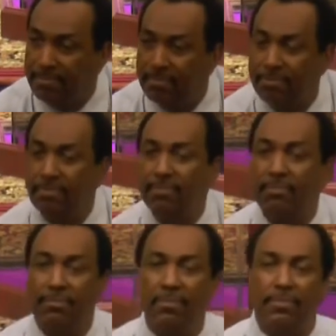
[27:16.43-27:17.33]

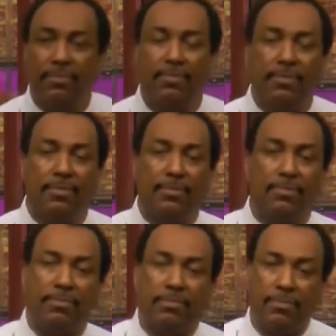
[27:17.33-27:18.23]

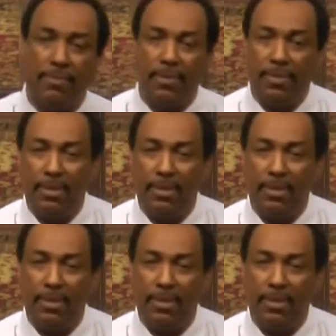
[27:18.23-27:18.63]
Nobody speaks.